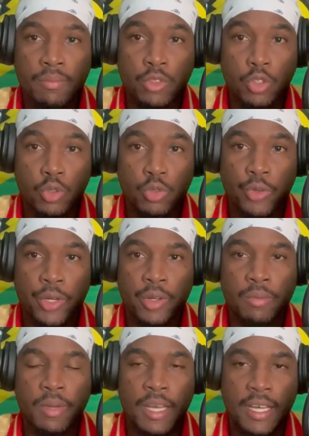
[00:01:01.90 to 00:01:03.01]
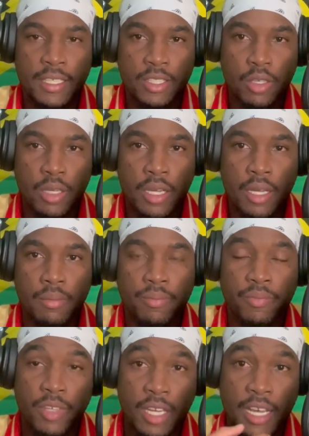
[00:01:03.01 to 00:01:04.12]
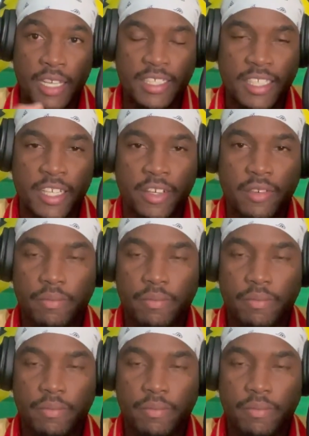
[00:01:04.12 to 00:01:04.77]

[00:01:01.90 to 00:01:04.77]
Youth World Cup last year,